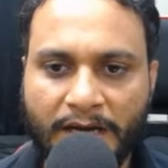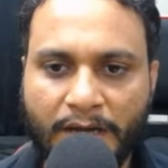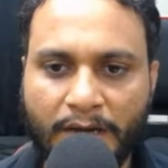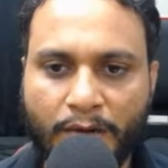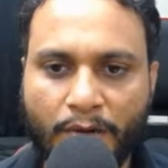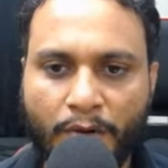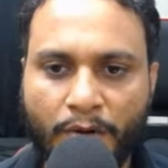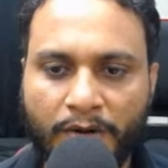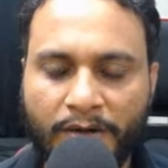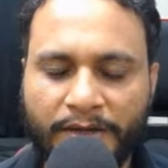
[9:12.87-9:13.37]
are
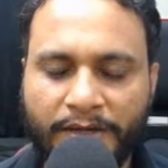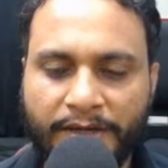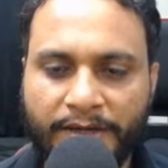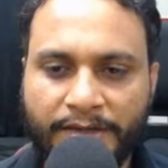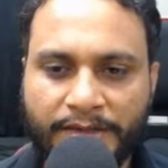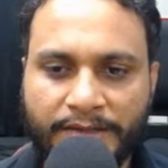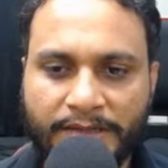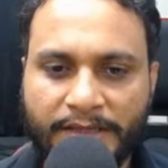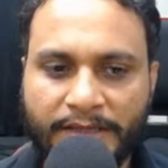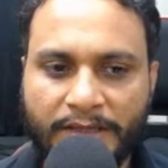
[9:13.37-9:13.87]
all
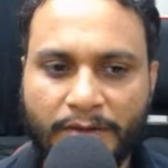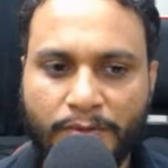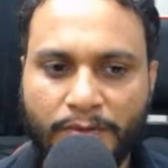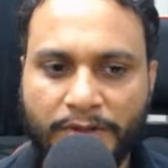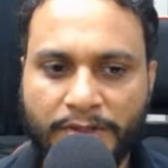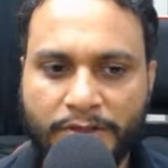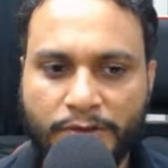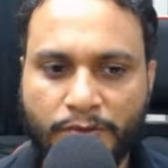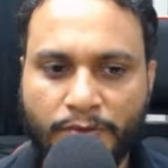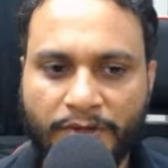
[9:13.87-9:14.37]
greater than
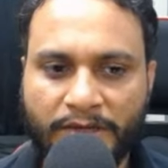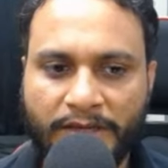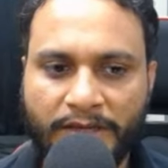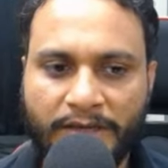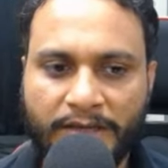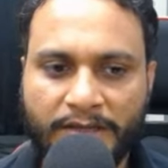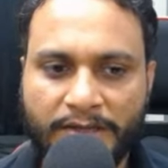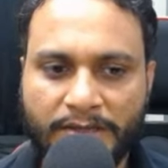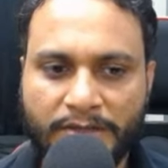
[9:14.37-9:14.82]
equals to K.